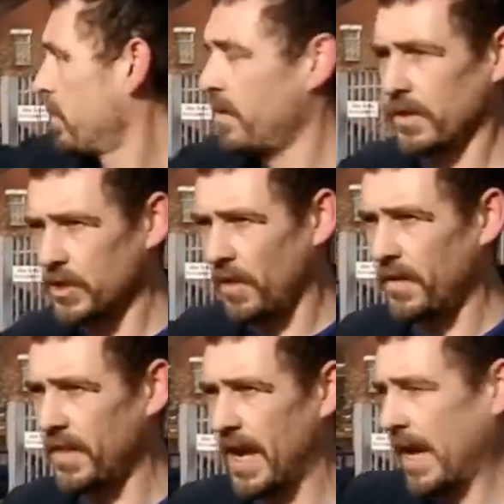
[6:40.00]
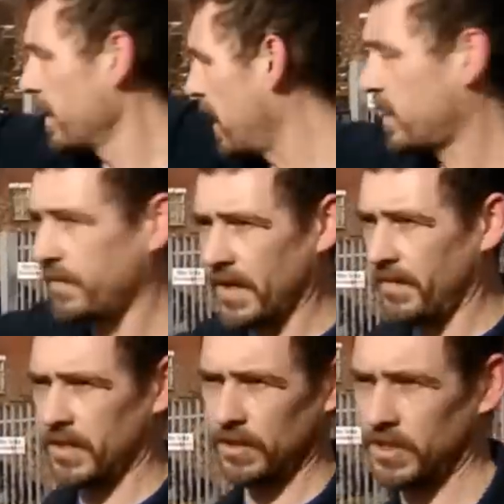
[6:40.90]
in my mirror, there's nothing there. Next thing I've
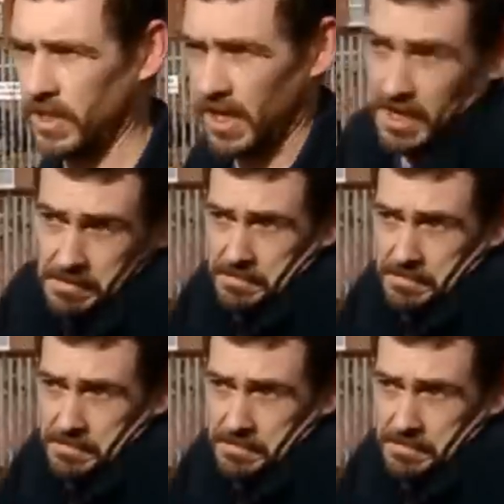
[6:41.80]
hit car.